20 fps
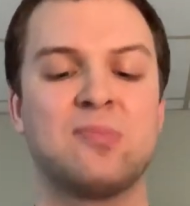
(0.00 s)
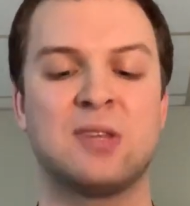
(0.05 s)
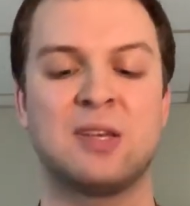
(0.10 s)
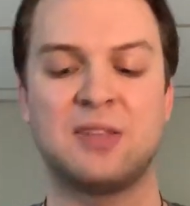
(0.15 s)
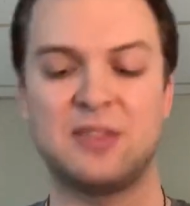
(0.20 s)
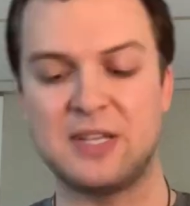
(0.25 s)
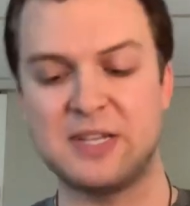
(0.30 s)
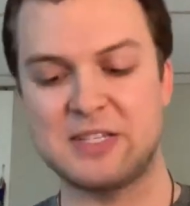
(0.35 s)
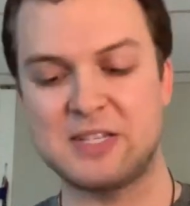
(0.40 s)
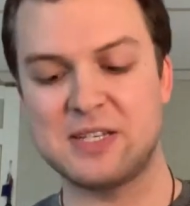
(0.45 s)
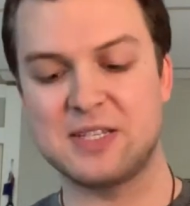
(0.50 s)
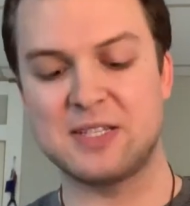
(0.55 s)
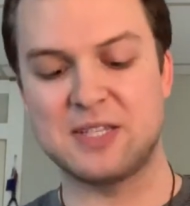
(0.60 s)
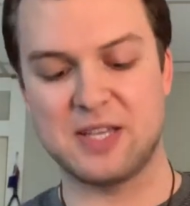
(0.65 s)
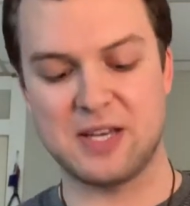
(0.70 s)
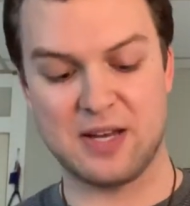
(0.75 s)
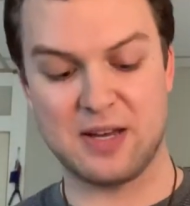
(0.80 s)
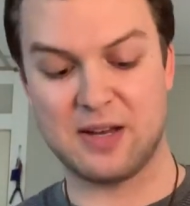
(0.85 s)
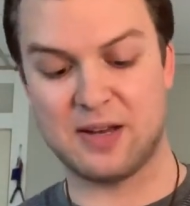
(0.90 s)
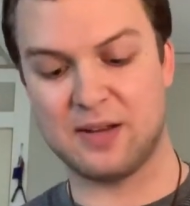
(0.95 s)
this is
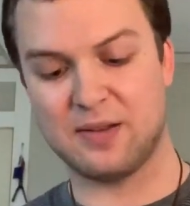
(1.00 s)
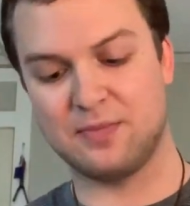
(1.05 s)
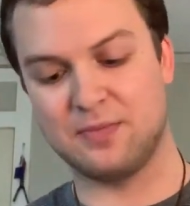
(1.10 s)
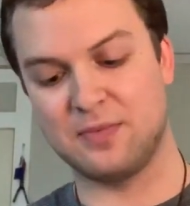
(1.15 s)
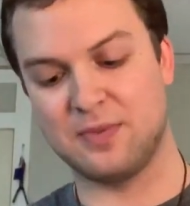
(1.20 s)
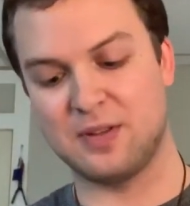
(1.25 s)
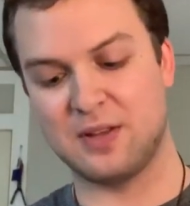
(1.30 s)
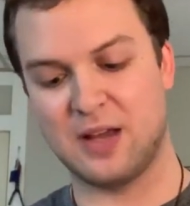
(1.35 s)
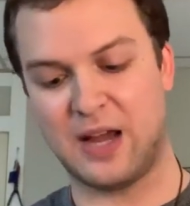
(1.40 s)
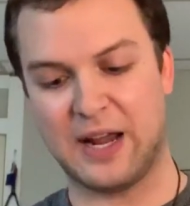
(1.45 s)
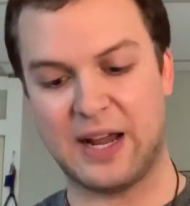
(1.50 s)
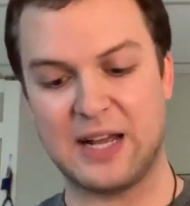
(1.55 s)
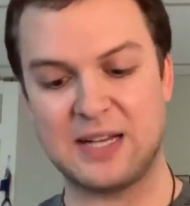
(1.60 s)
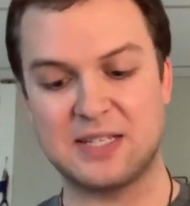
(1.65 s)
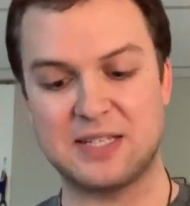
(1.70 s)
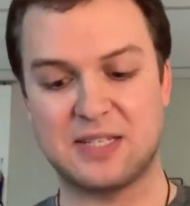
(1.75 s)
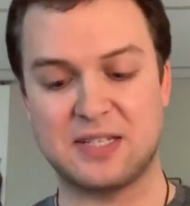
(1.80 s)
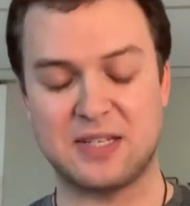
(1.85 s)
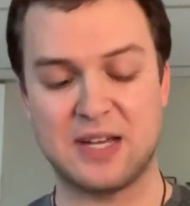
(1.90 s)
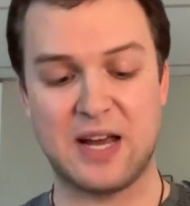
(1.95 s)
the, I guess,
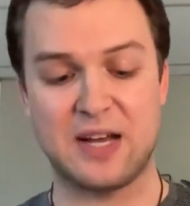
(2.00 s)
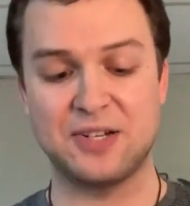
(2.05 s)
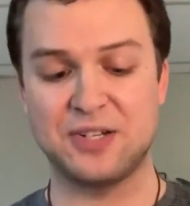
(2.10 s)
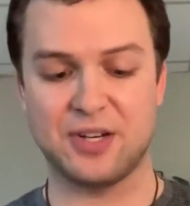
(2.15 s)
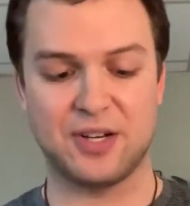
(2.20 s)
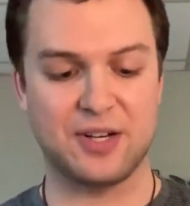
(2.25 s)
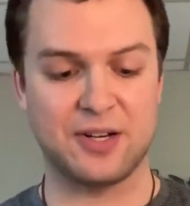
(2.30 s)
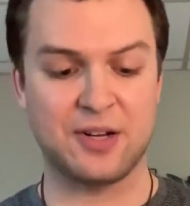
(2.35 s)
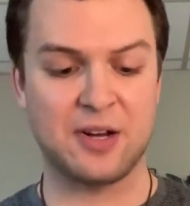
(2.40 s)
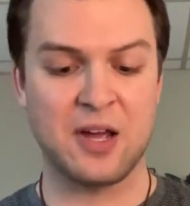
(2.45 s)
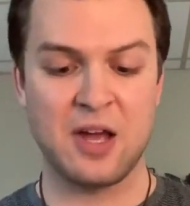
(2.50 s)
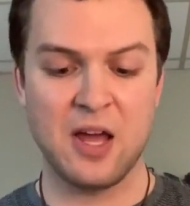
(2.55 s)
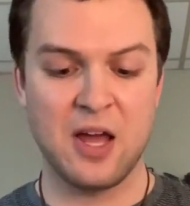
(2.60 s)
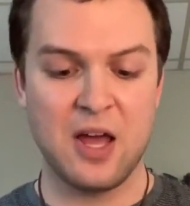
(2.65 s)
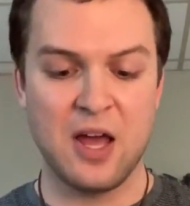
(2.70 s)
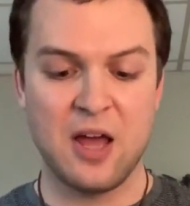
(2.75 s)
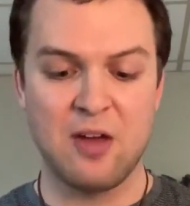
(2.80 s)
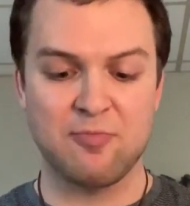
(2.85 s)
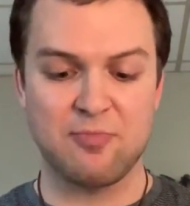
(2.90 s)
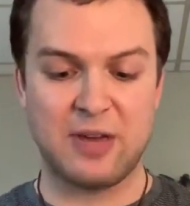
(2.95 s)
standard
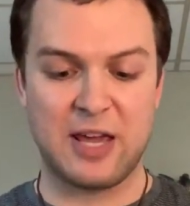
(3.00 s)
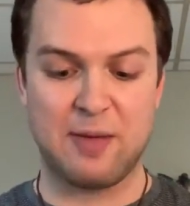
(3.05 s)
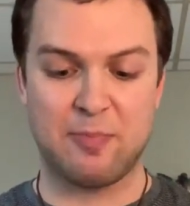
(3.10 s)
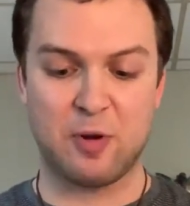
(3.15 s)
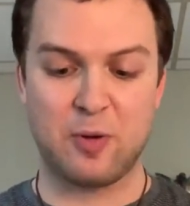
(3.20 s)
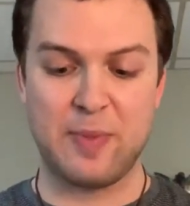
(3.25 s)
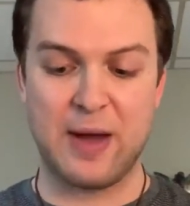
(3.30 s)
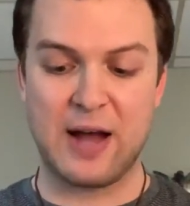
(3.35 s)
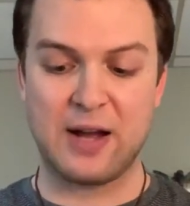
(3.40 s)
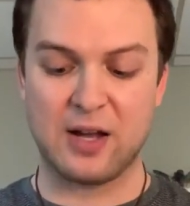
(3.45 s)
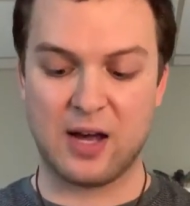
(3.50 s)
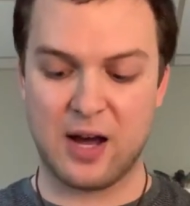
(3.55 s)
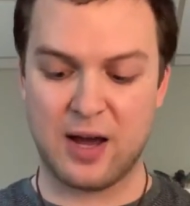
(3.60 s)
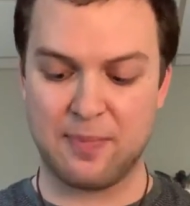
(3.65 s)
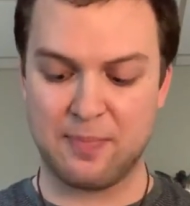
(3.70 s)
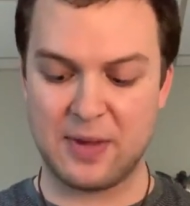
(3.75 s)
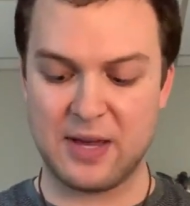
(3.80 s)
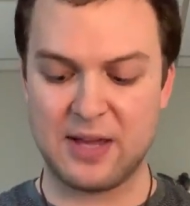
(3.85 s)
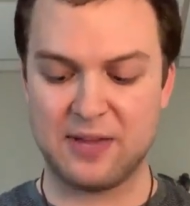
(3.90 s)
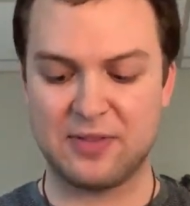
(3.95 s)
paperback
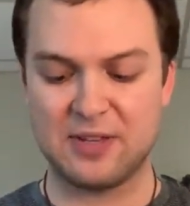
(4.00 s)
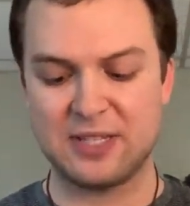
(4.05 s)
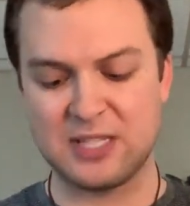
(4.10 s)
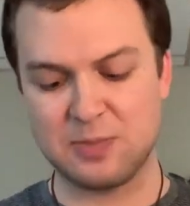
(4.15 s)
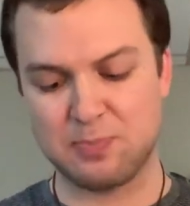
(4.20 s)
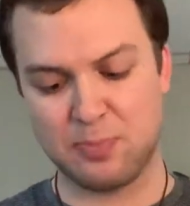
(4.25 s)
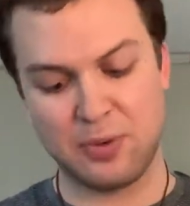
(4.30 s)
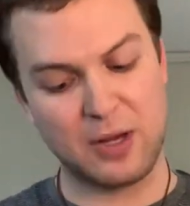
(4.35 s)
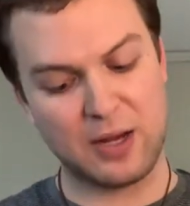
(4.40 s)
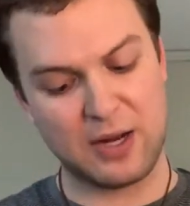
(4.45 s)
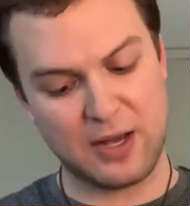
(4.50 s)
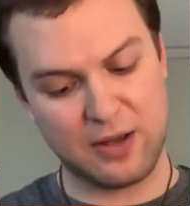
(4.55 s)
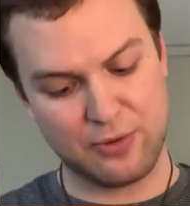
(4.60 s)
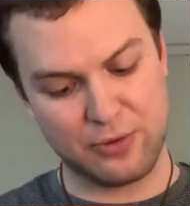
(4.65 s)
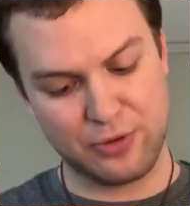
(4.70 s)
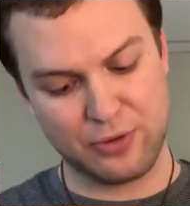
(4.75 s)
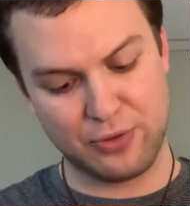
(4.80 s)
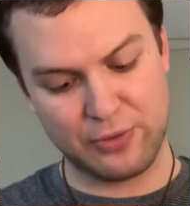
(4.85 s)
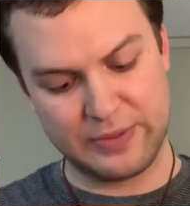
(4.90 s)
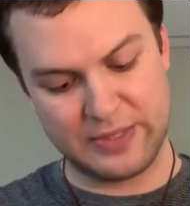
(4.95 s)
copy. This is put out
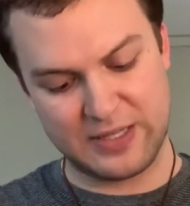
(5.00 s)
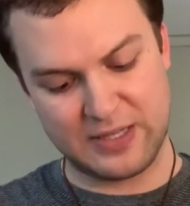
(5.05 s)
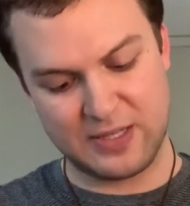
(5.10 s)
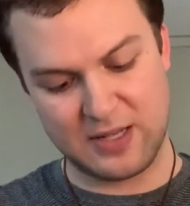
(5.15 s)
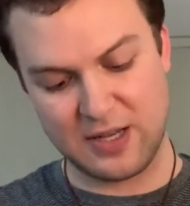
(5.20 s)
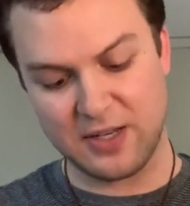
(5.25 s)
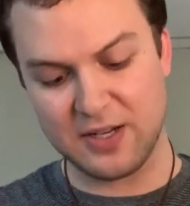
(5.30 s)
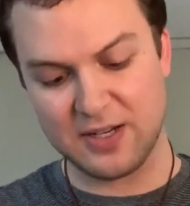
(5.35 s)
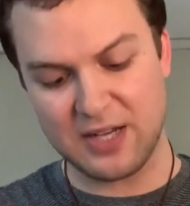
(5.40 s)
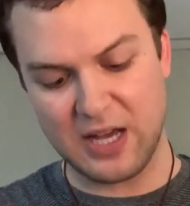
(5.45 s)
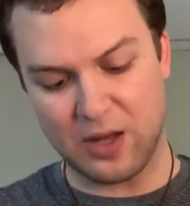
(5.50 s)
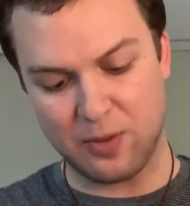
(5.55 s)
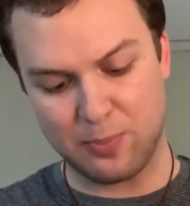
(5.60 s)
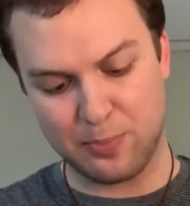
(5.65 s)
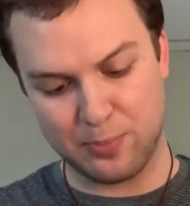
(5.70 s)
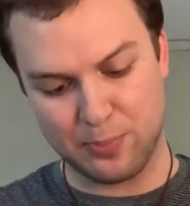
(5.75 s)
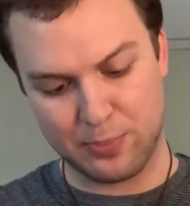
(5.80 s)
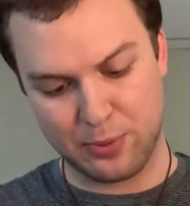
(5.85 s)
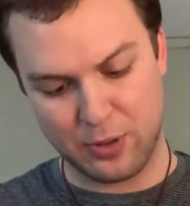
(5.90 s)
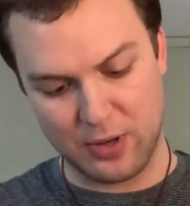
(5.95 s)
through Citadel
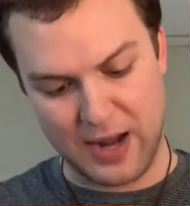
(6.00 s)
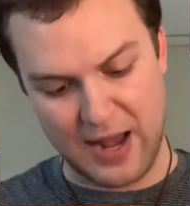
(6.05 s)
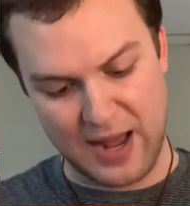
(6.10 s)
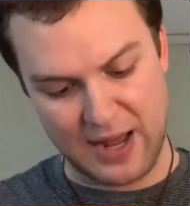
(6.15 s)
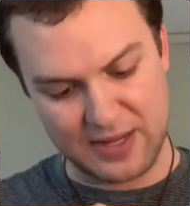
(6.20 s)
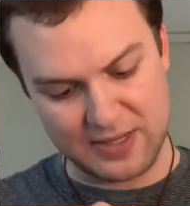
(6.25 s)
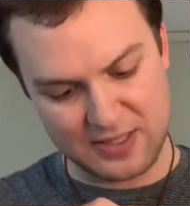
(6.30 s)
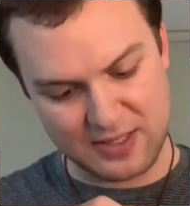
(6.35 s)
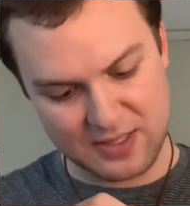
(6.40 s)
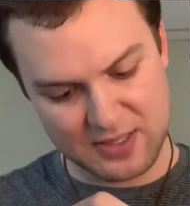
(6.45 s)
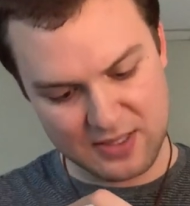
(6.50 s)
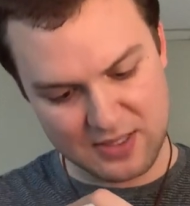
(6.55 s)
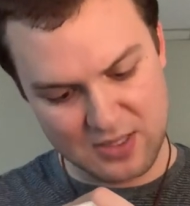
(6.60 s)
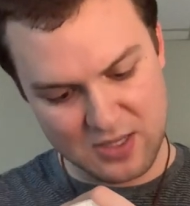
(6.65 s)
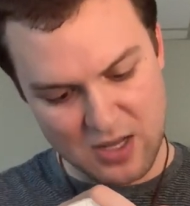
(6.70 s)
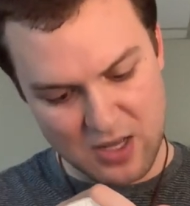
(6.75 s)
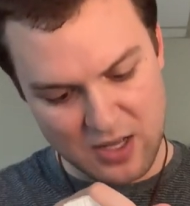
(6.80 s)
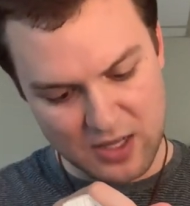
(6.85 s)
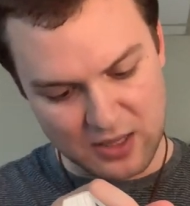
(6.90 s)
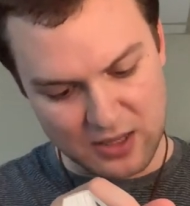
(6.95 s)
Press,
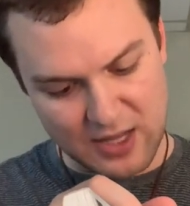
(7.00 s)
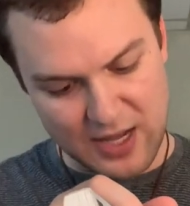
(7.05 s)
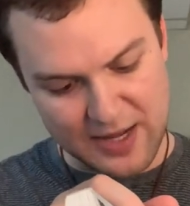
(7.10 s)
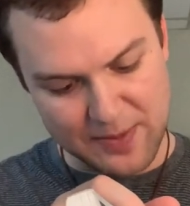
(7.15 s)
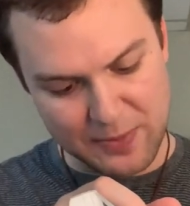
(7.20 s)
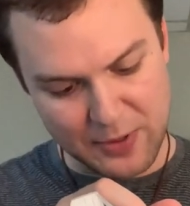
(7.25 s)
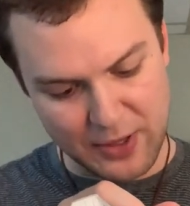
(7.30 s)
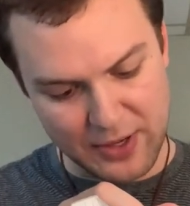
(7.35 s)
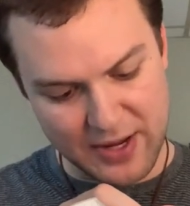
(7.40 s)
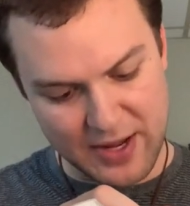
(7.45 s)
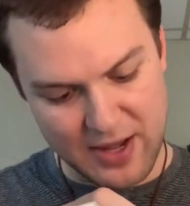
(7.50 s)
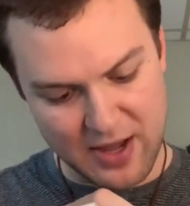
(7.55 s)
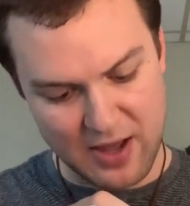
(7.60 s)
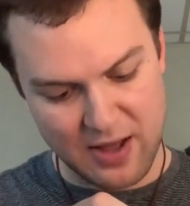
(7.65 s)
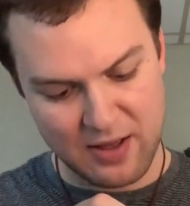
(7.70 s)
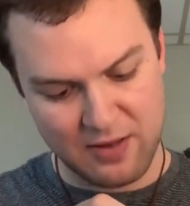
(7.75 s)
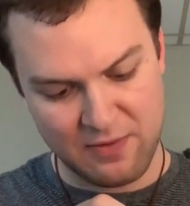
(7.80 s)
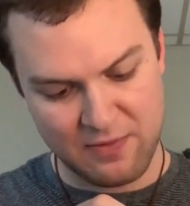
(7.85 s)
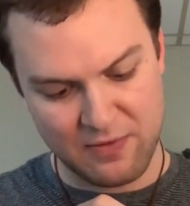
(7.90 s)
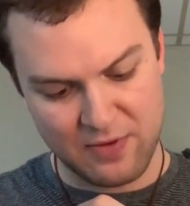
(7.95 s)
Library
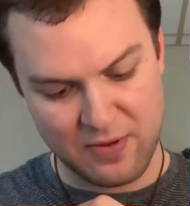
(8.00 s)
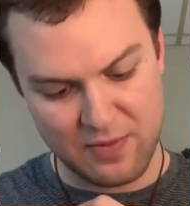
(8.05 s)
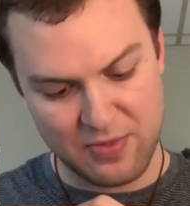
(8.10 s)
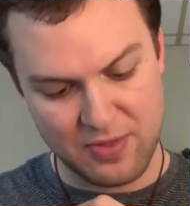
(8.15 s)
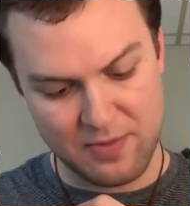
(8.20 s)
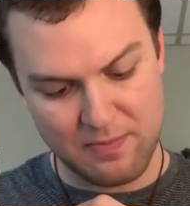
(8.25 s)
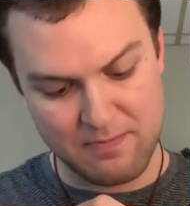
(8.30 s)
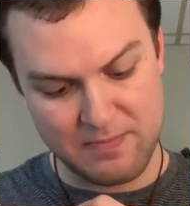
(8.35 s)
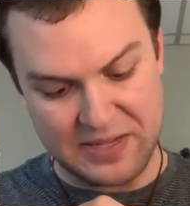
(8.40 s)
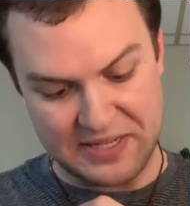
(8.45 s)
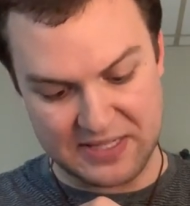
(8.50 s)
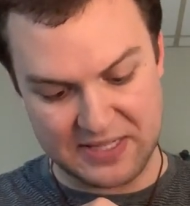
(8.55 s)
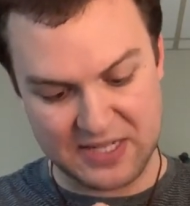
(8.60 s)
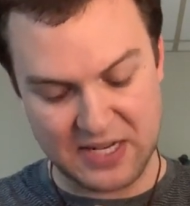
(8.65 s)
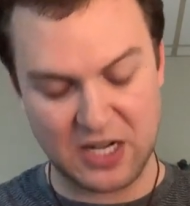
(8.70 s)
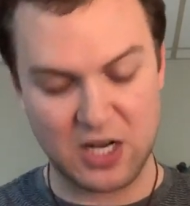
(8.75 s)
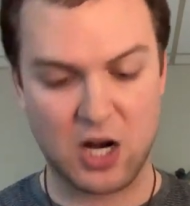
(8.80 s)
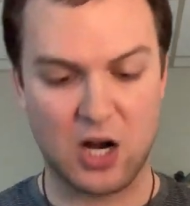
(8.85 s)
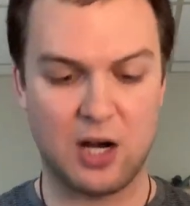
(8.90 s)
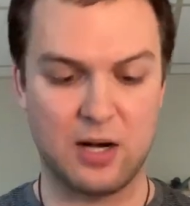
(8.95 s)
of the
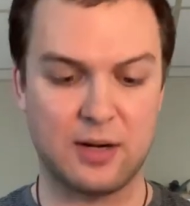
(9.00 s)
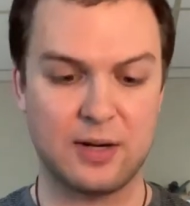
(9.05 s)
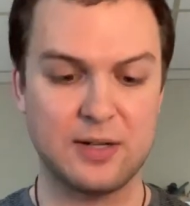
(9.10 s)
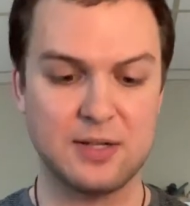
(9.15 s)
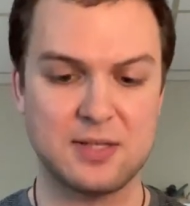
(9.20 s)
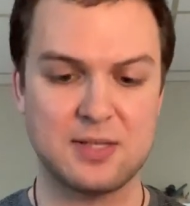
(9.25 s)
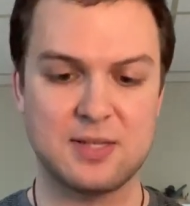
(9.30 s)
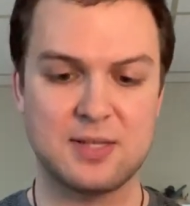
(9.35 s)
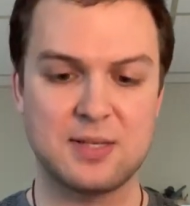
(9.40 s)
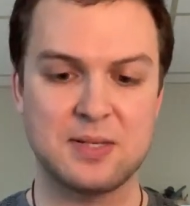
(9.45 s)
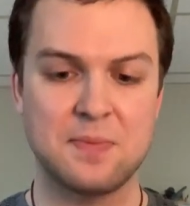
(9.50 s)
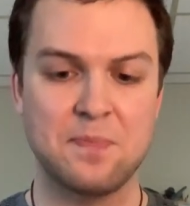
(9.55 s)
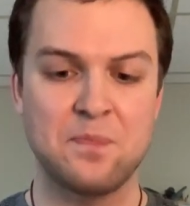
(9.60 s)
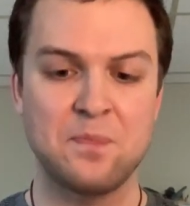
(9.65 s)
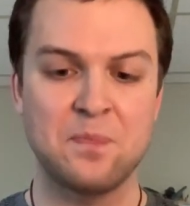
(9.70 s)
Mystic Arts.